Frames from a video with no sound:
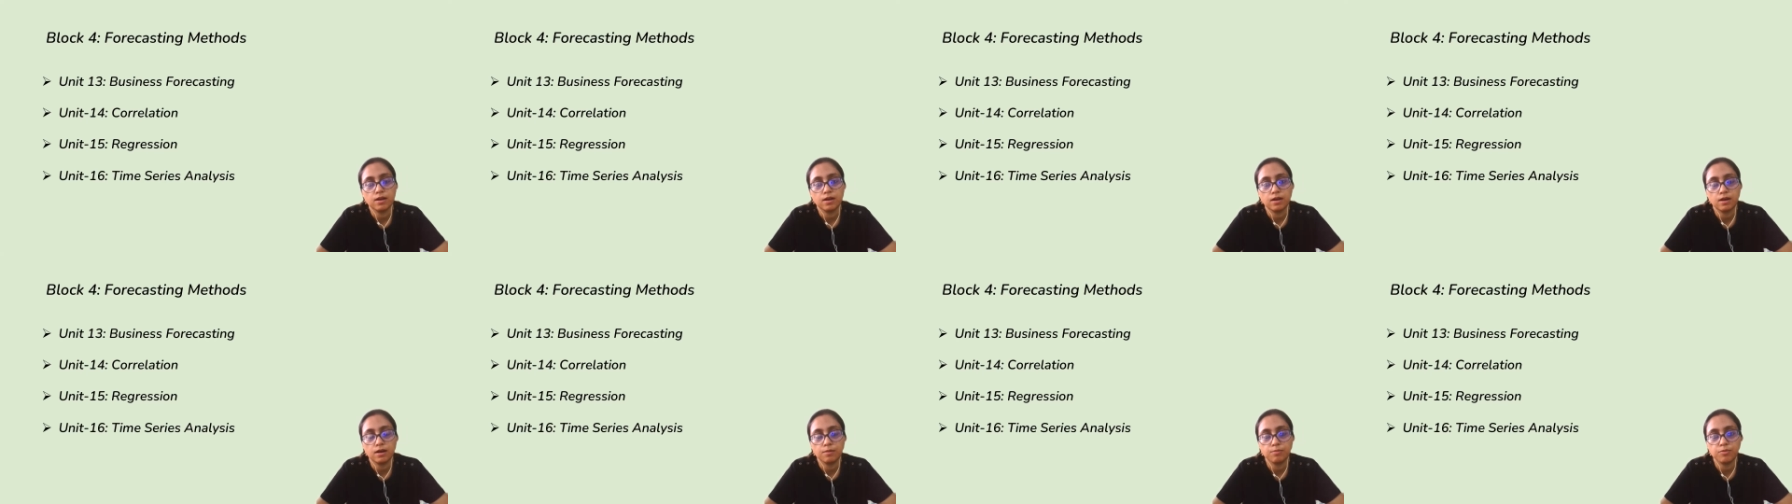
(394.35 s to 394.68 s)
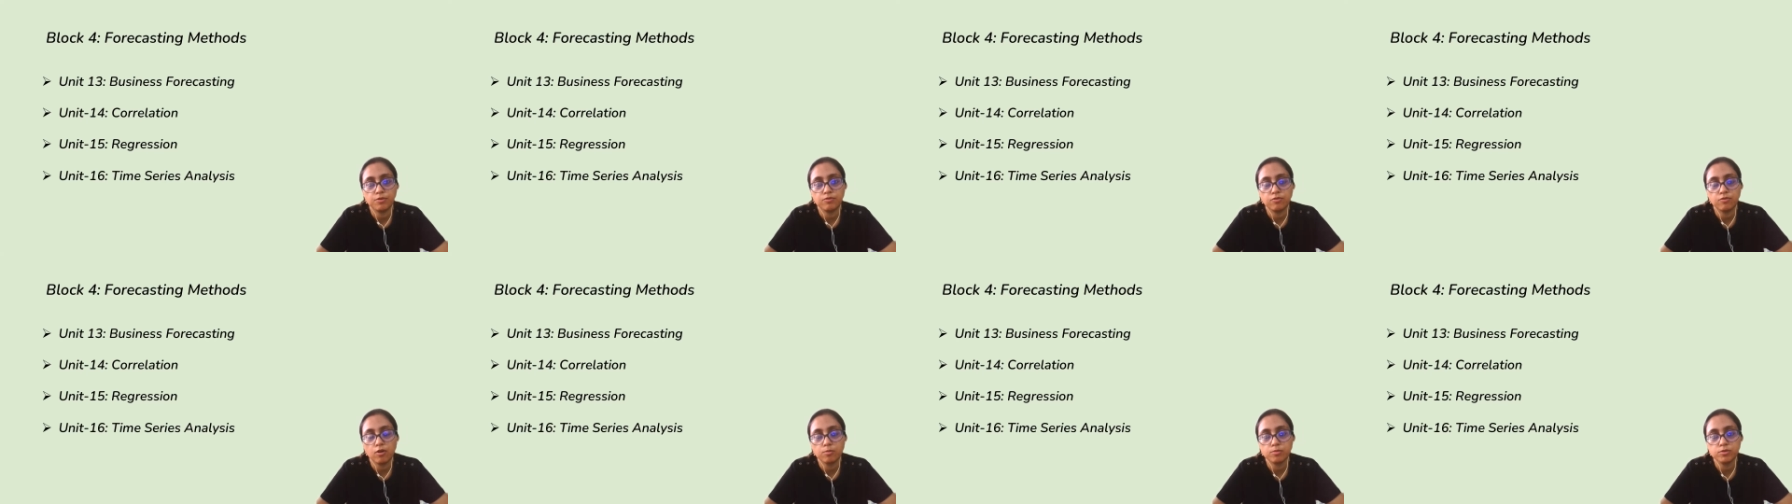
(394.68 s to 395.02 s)
a
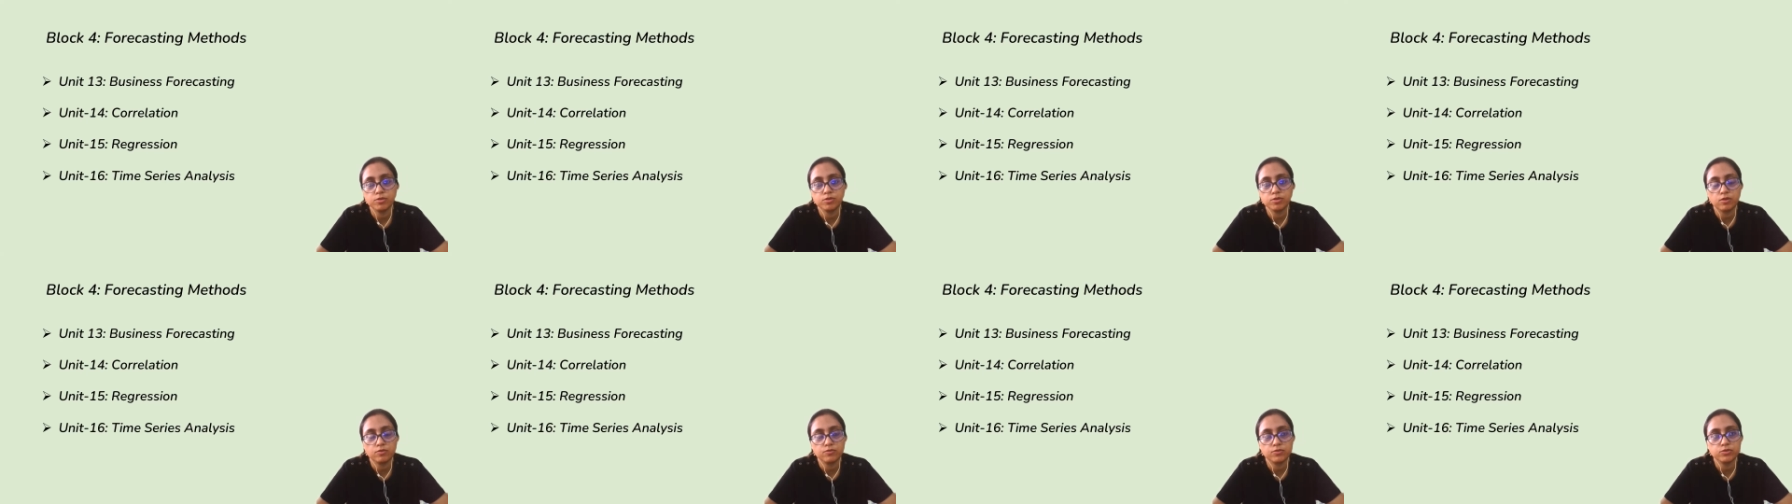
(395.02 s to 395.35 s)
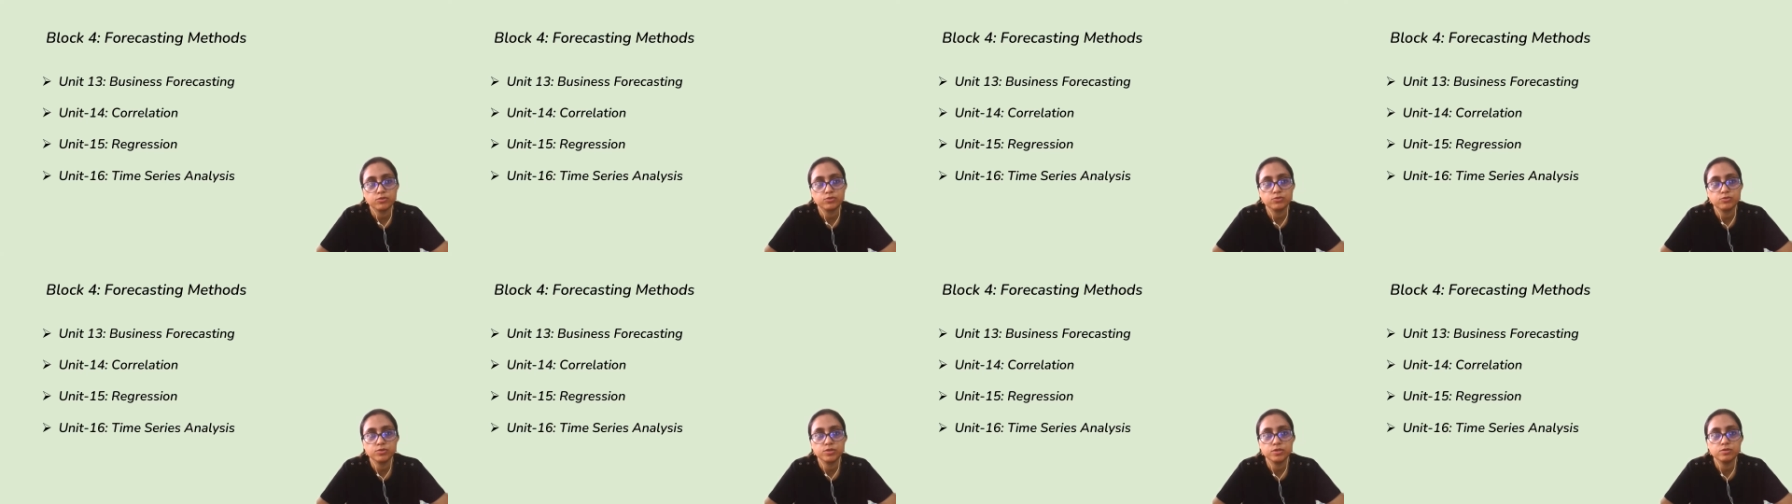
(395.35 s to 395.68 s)
performance of a
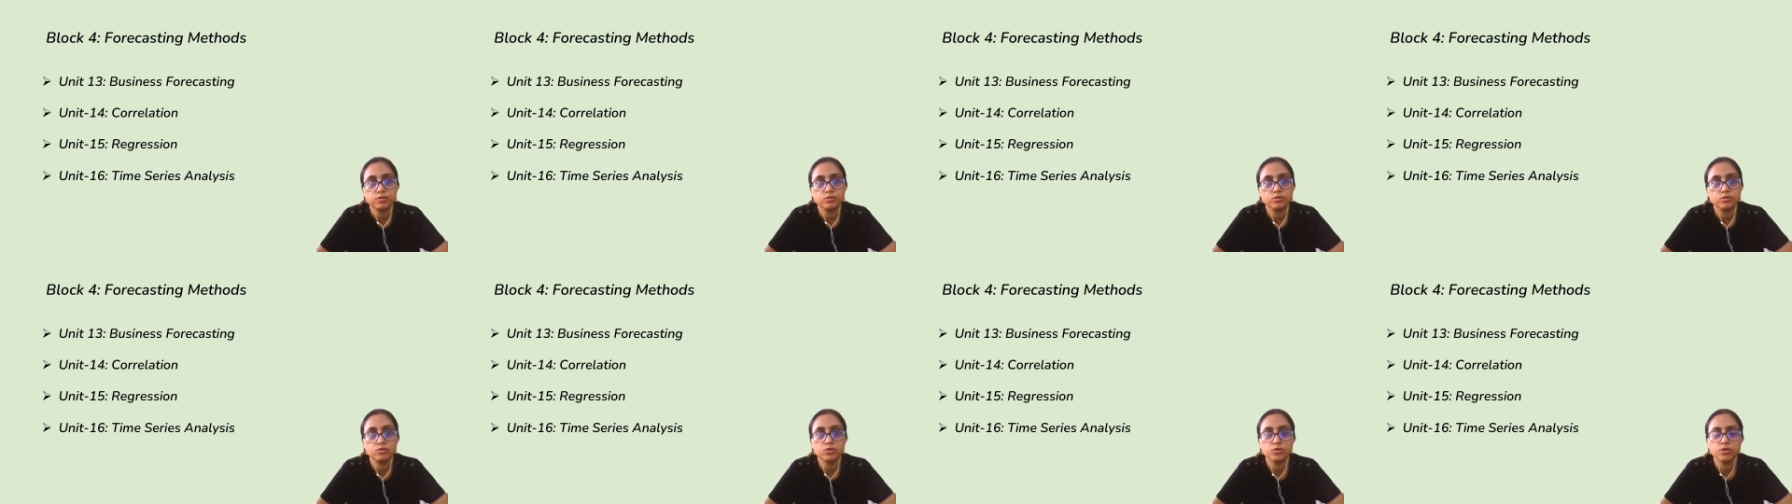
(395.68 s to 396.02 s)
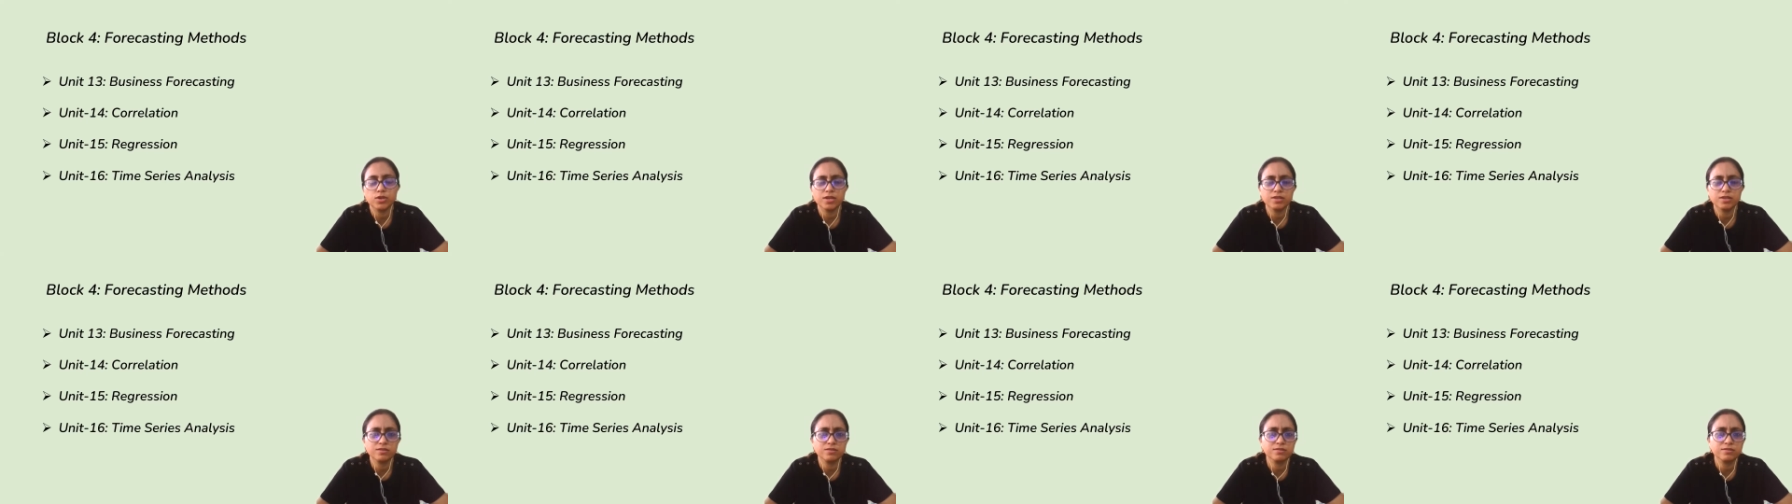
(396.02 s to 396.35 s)
student, so you
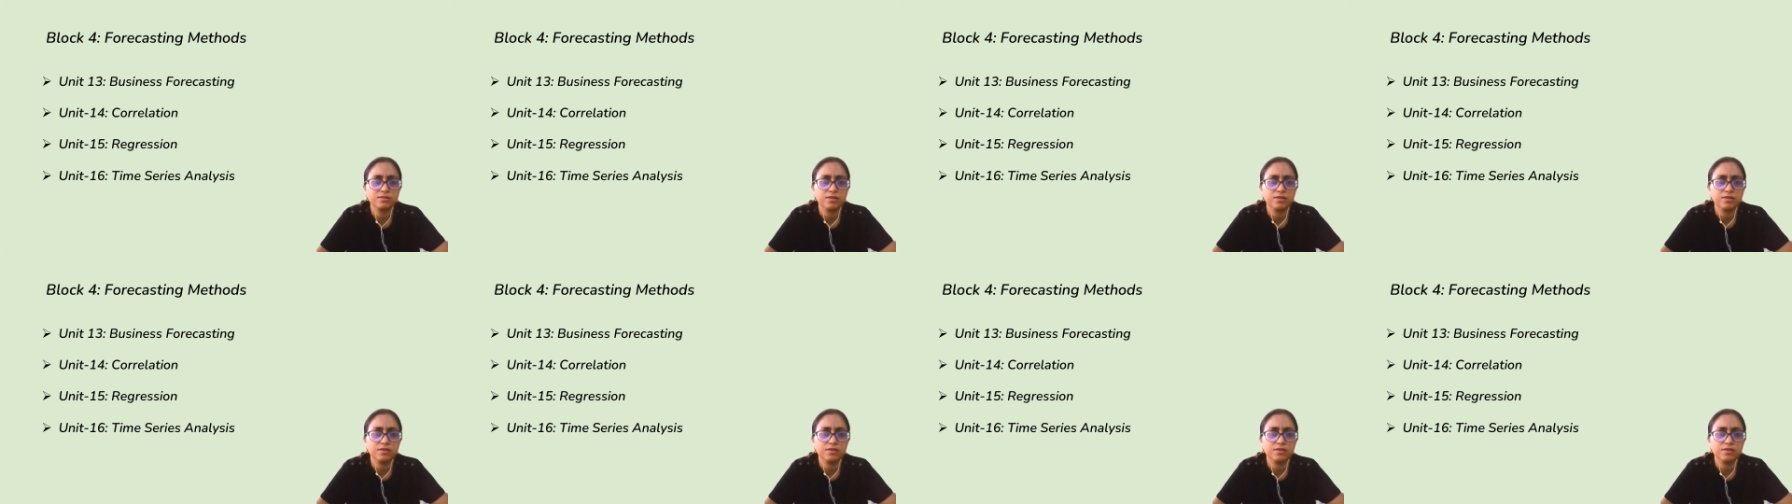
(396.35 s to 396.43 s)
can